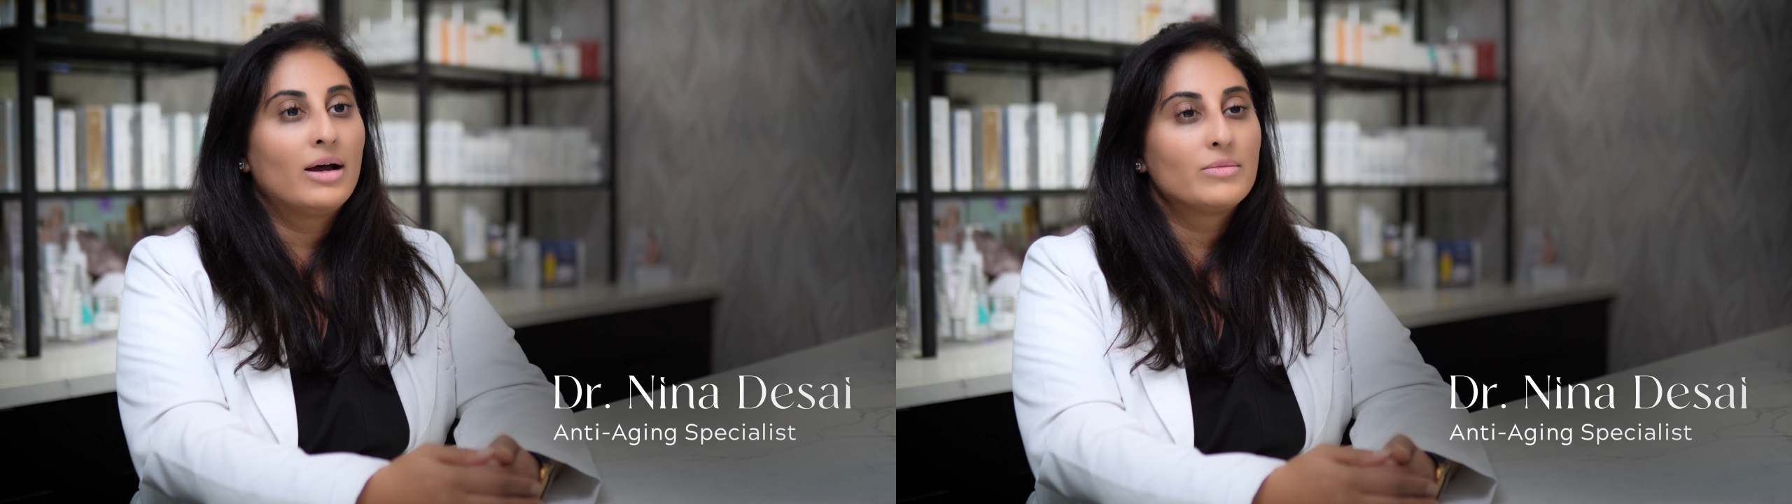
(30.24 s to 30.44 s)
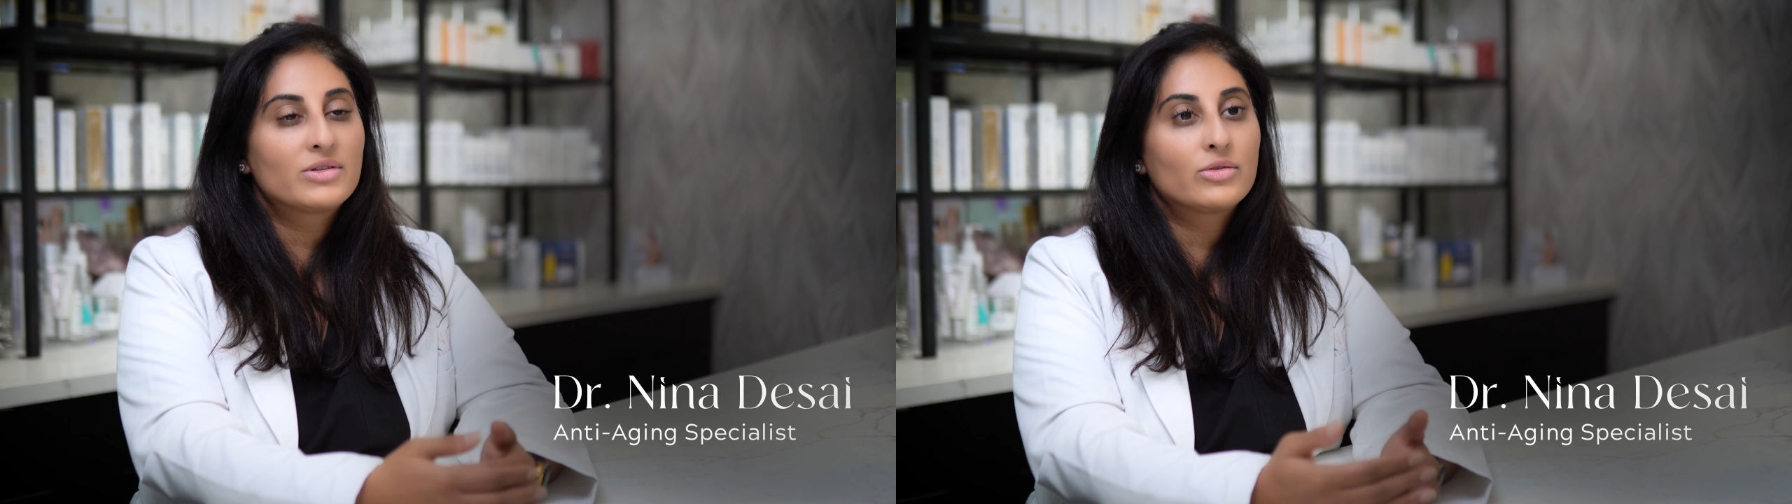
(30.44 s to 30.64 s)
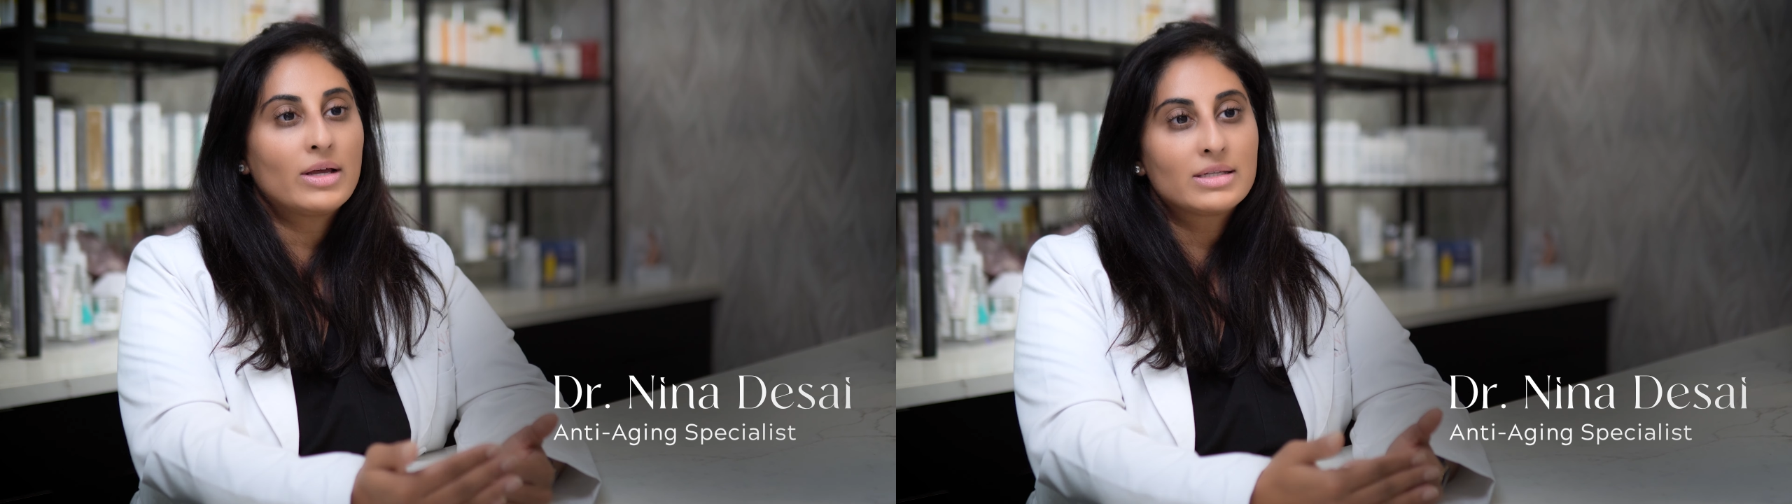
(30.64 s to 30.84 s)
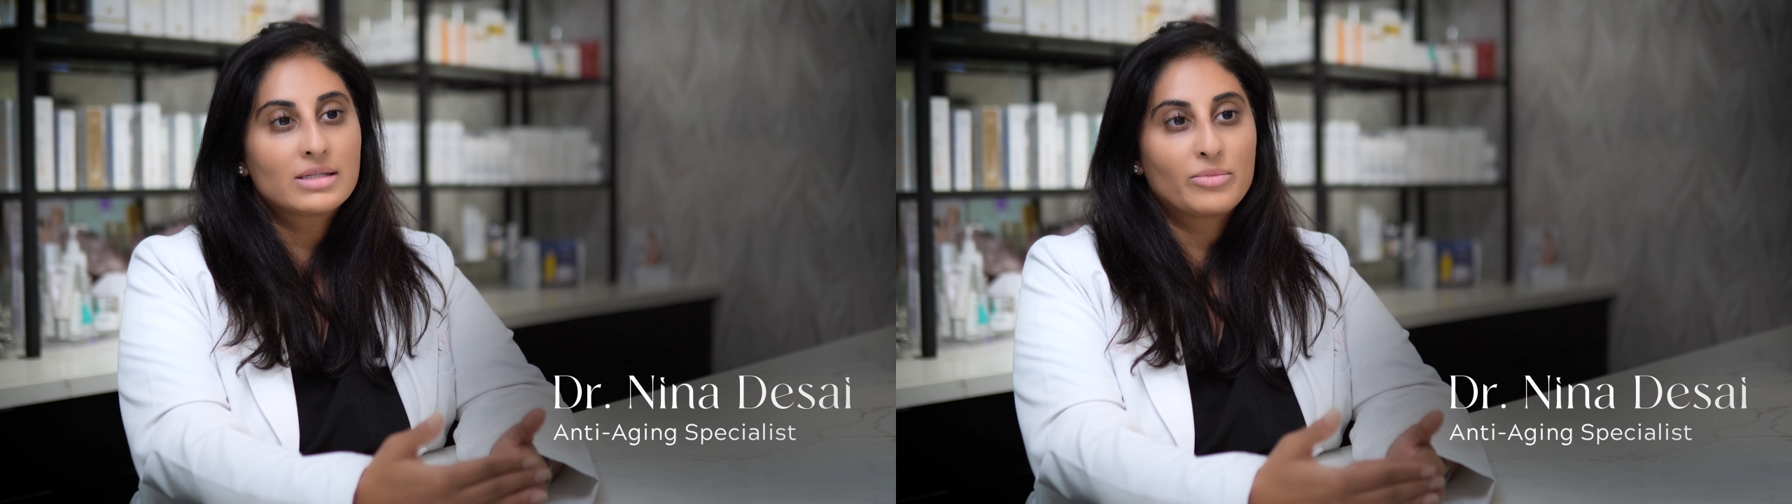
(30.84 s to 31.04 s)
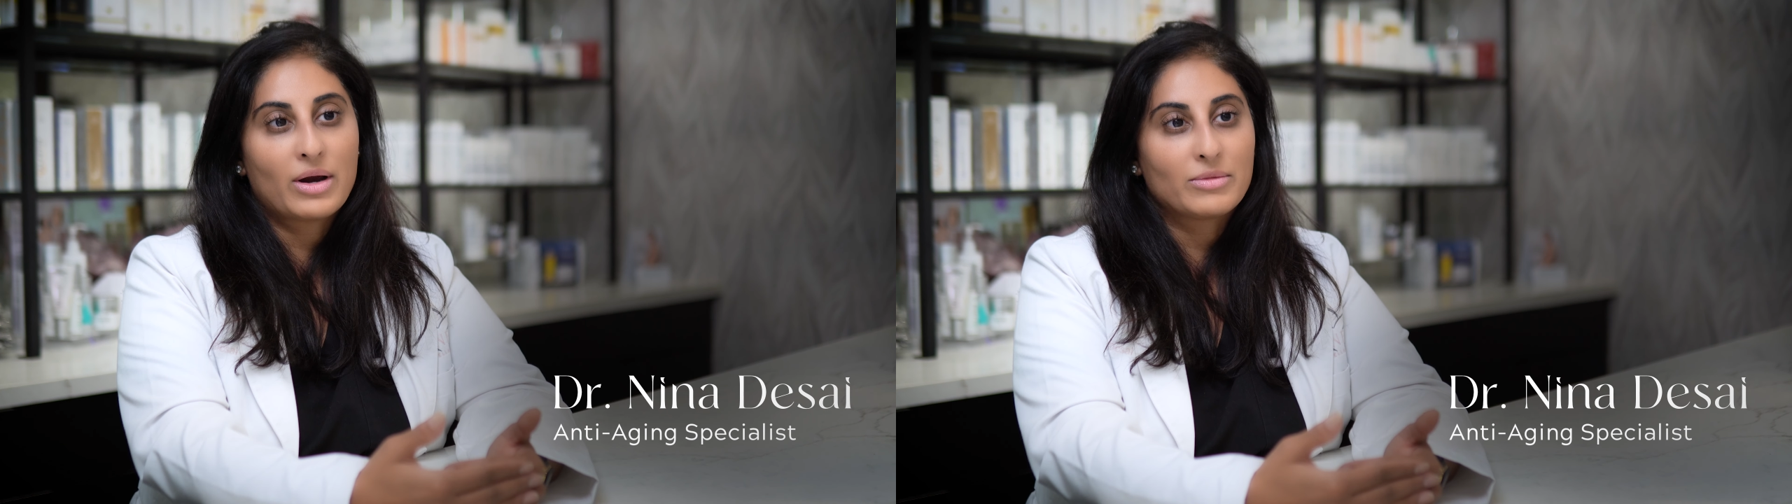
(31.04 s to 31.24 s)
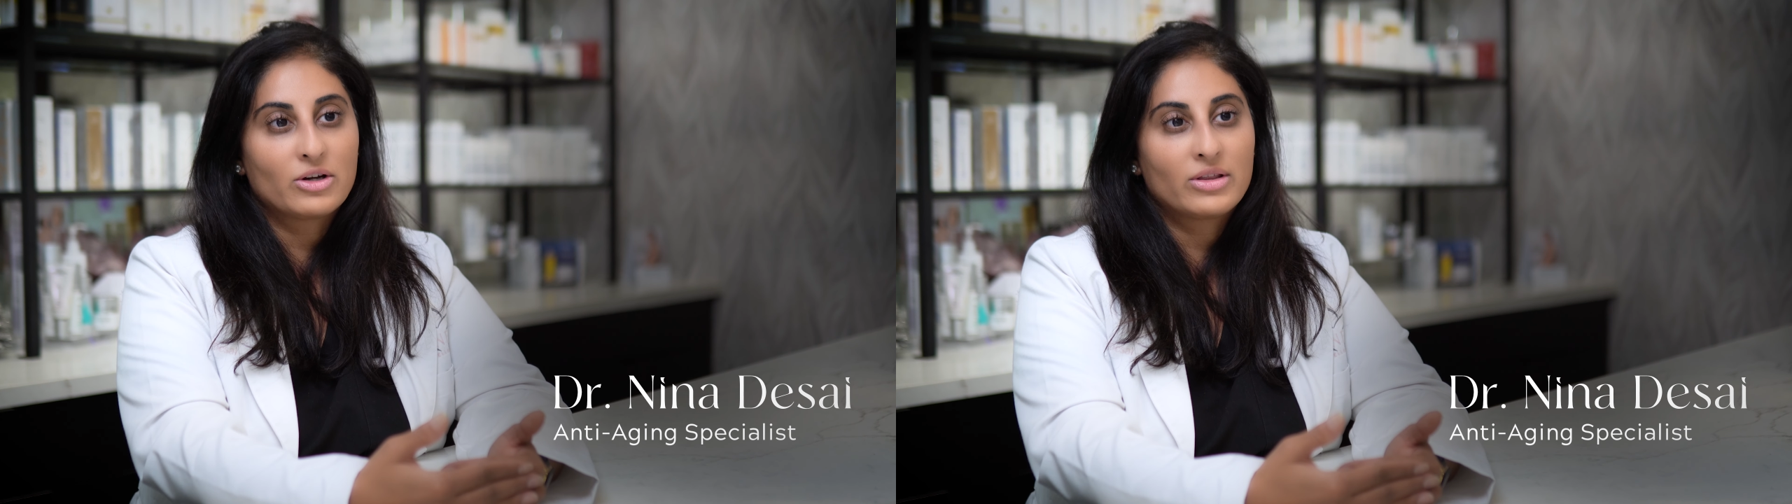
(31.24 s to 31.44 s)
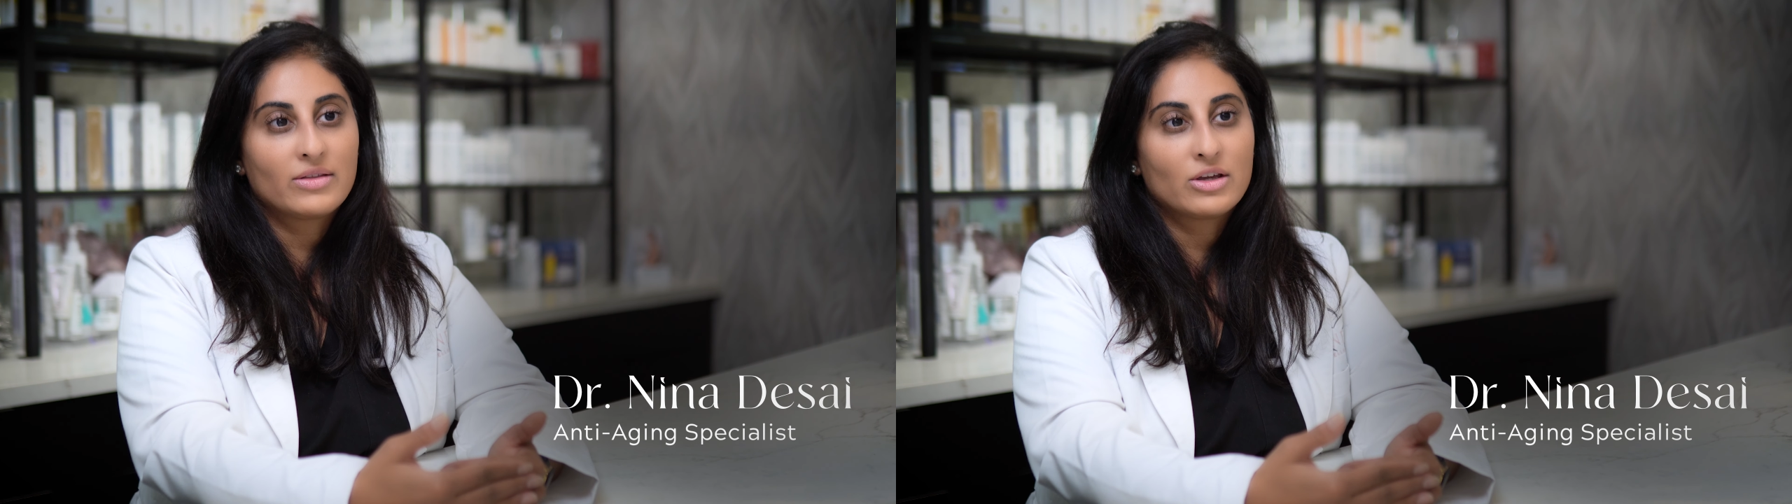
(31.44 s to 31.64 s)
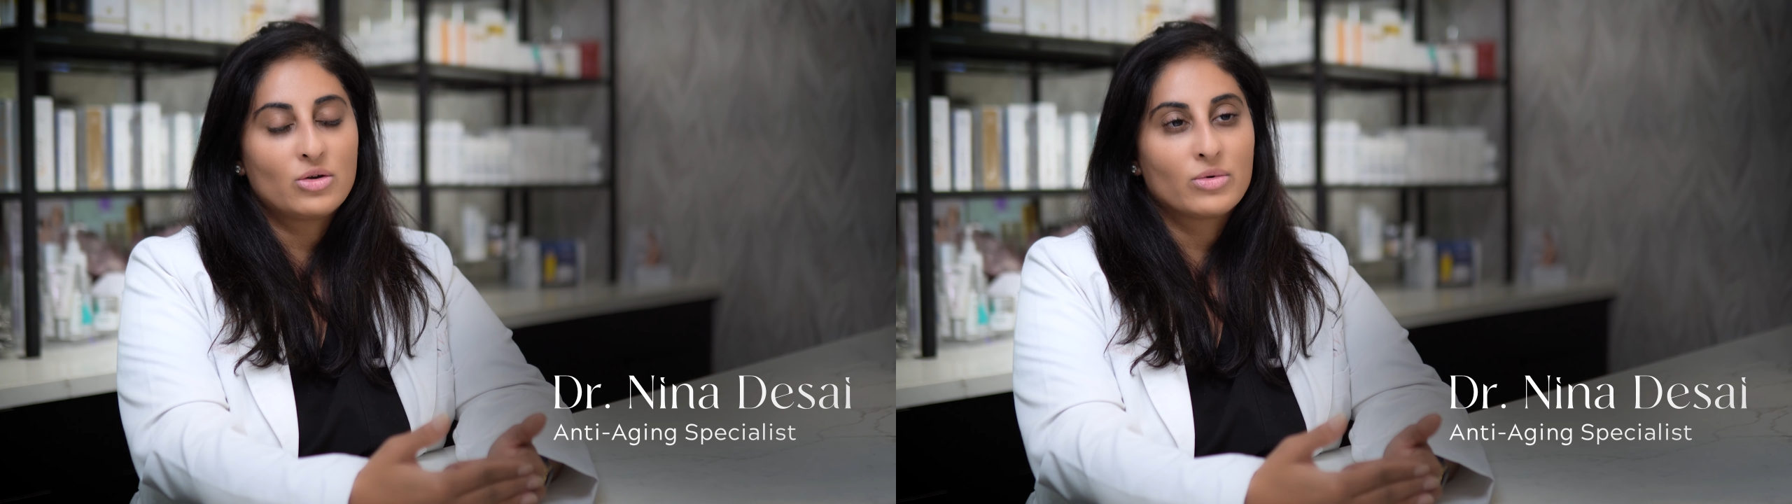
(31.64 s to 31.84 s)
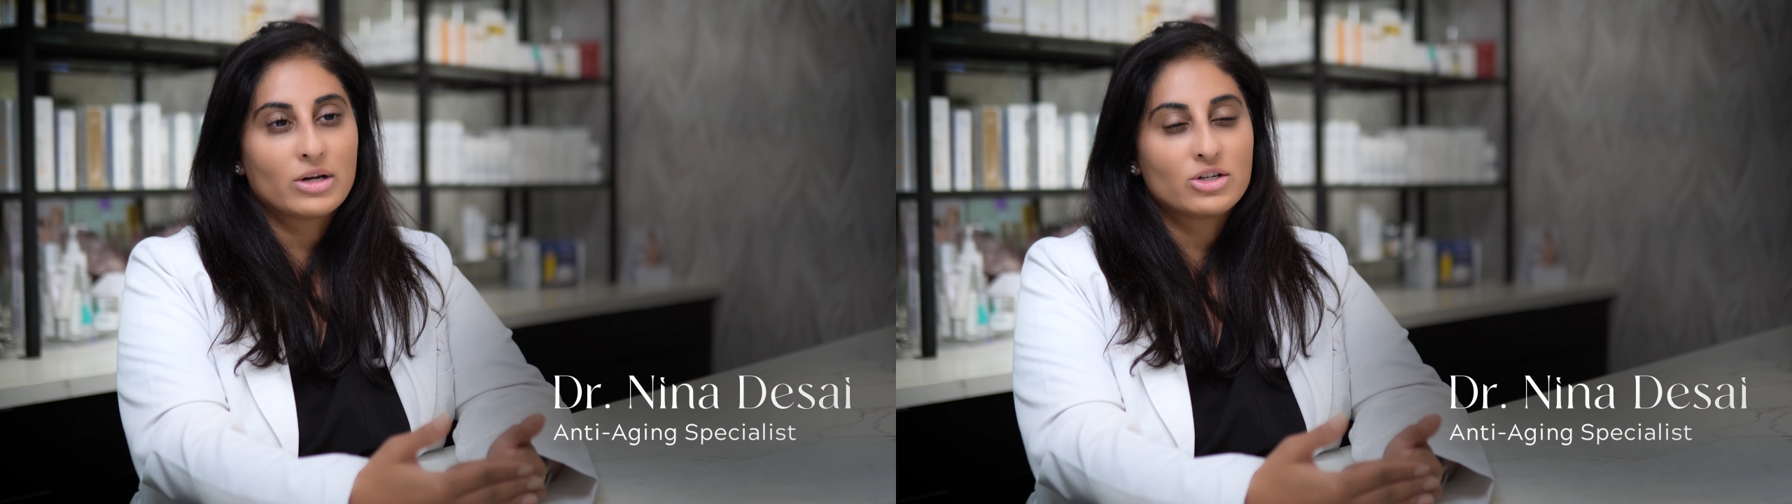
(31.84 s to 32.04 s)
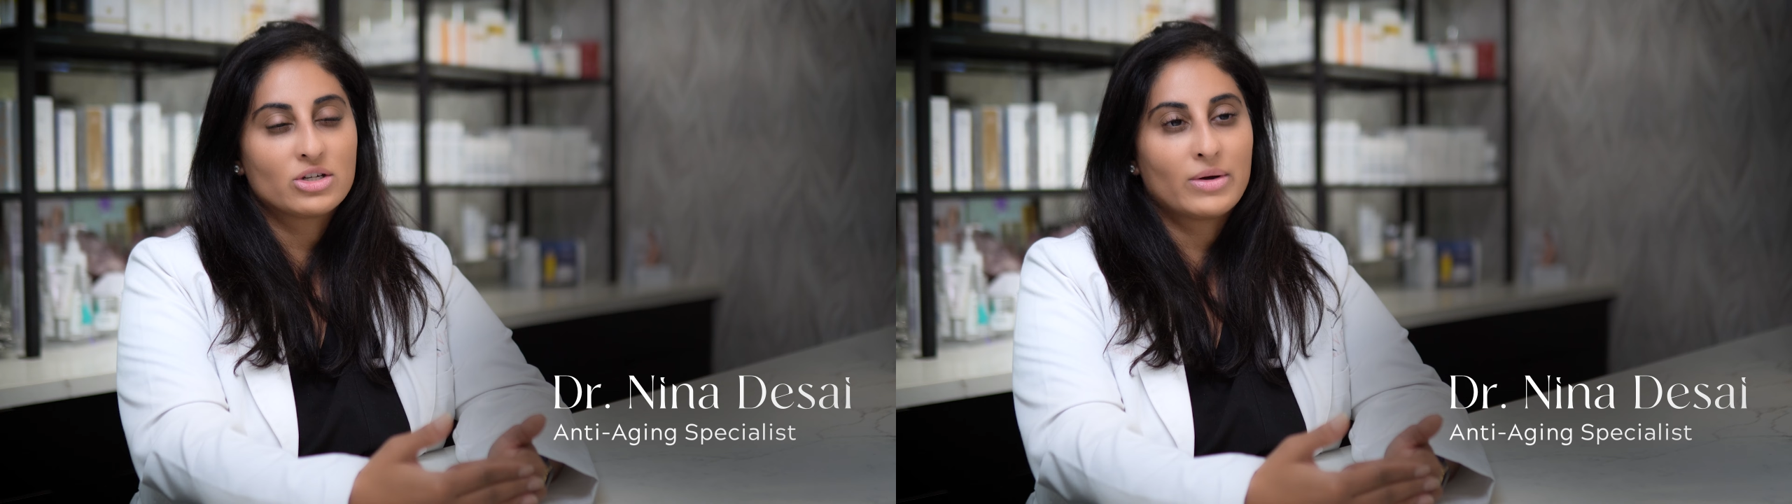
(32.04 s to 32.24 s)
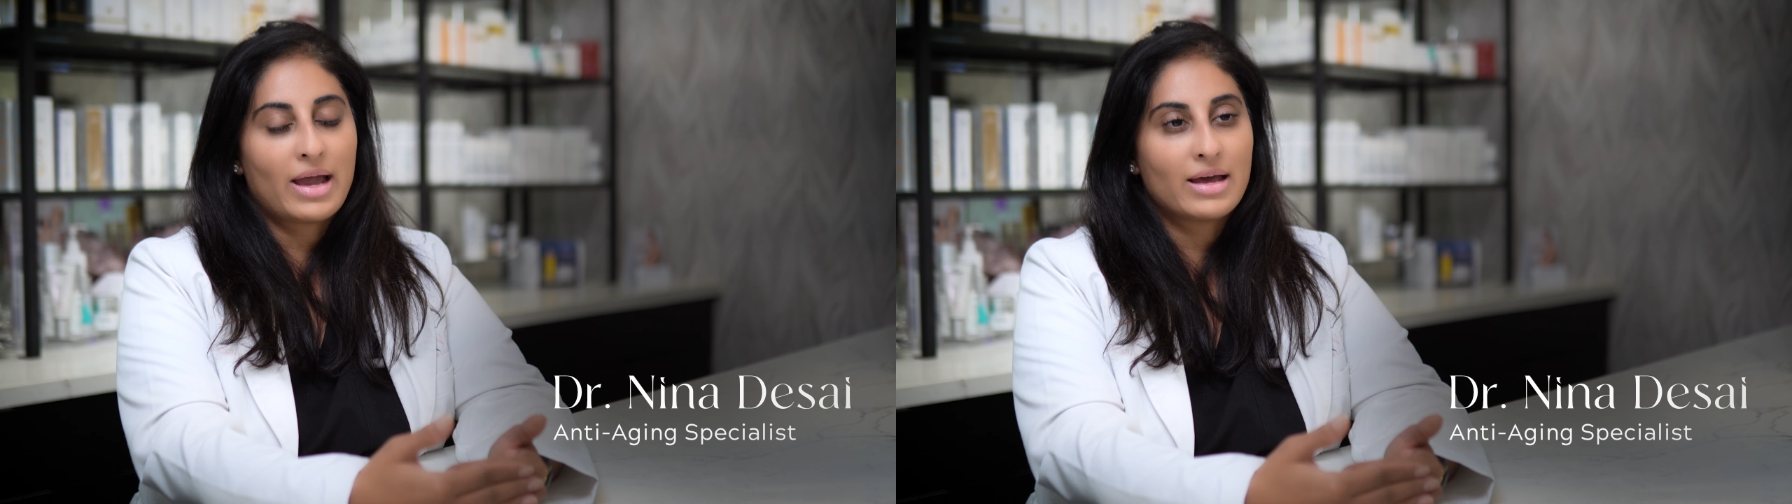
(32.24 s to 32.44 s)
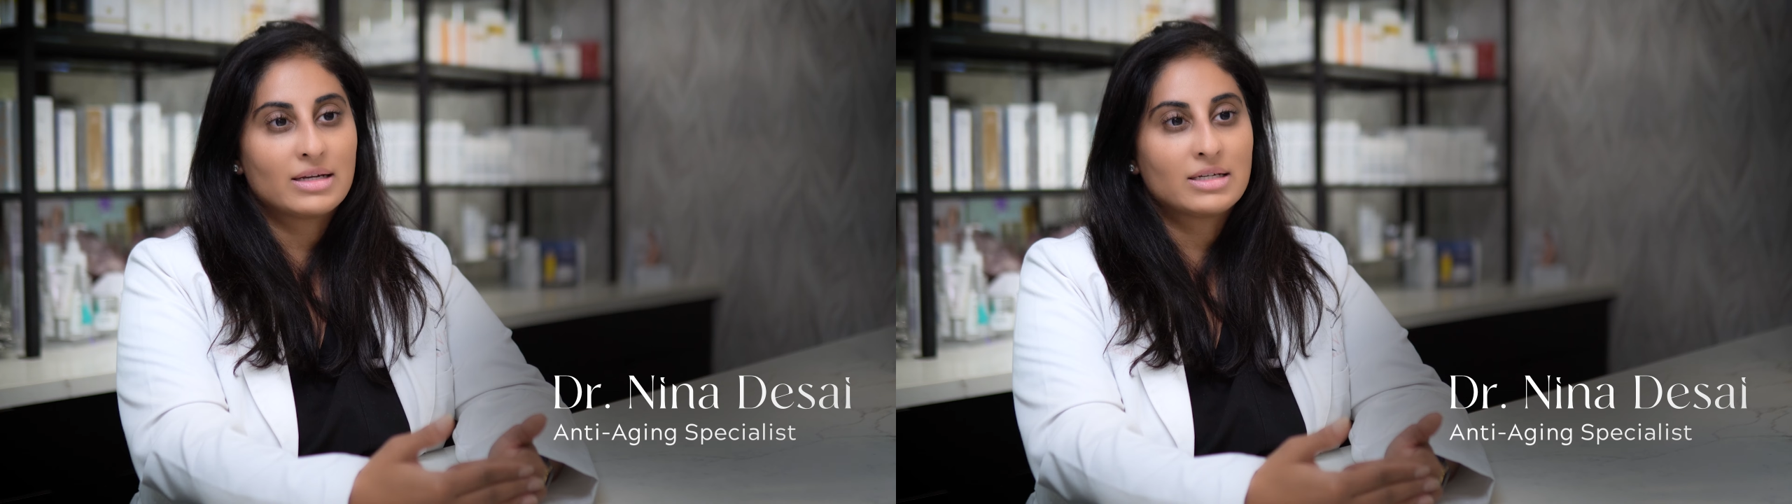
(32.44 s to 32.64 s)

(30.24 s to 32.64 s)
So that's the primary thing that you want to do ahead of